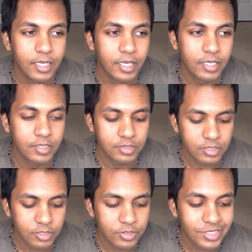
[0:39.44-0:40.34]
And,
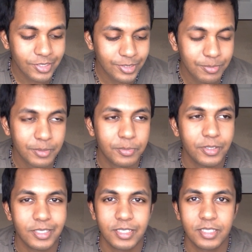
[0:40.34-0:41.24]
you know, it's hard to
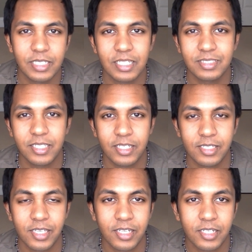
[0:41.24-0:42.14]
pinpoint an exact day
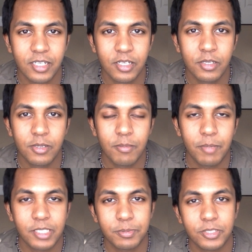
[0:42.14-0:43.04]
that
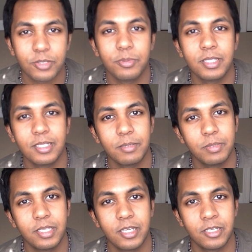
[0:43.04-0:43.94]
my spiritual awakening
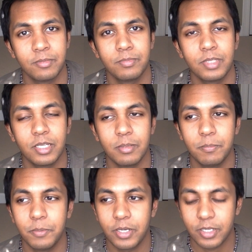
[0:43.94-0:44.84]
began.
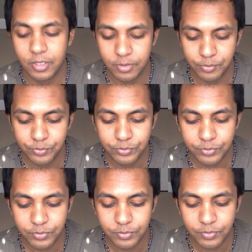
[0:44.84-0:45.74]
But
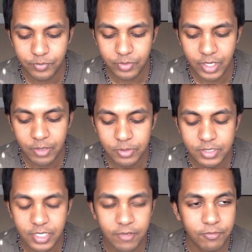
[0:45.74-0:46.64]
I would
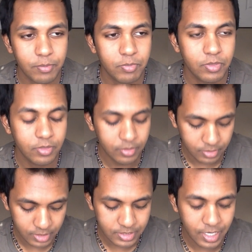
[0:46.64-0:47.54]
say from
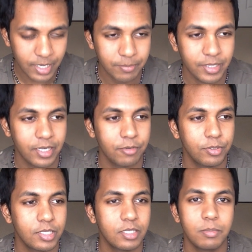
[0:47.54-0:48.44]
the time that I
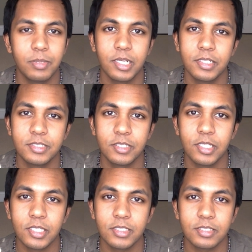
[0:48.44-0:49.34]
really committed to
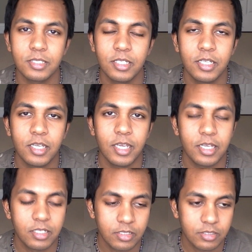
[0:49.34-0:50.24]
this
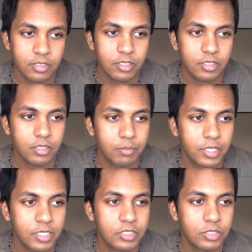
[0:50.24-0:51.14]
and
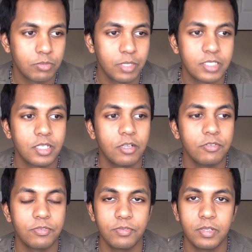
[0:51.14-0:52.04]
committed to
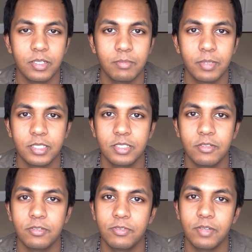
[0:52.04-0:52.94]
myself and my
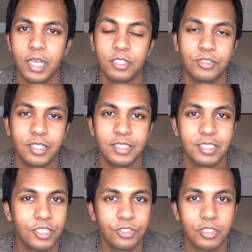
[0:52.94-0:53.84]

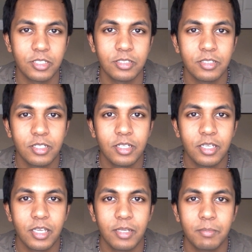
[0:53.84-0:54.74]
self-actualization
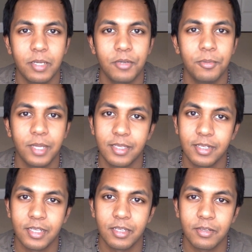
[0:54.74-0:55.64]
and my
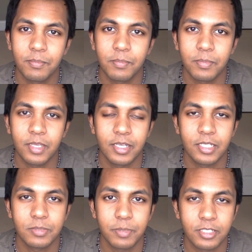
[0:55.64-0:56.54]
awakening and
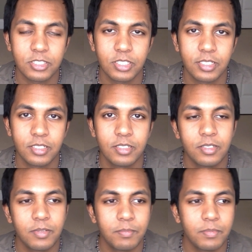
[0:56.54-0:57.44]
expansion
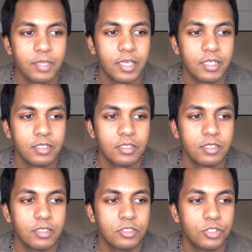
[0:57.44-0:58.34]
and
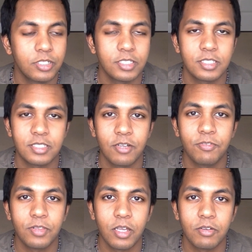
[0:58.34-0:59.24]
journey to
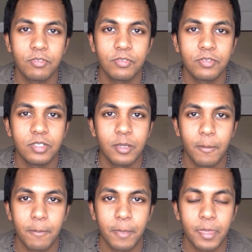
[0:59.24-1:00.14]
self-love,
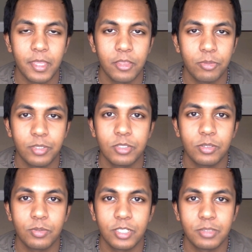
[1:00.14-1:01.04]

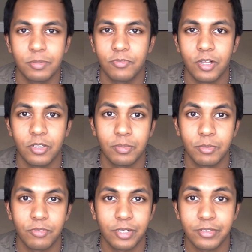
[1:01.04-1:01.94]
321 has been following
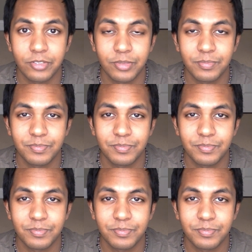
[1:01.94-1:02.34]
me forever.